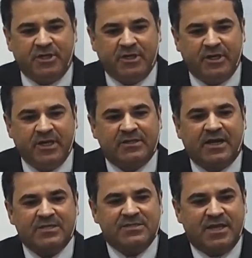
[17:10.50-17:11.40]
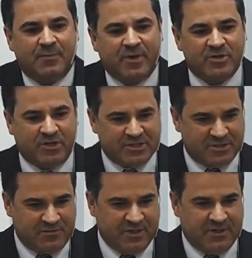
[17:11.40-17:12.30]
That's what God is
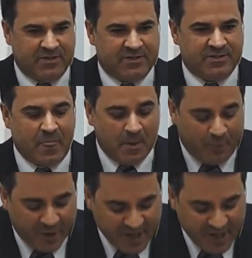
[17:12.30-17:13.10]
coming to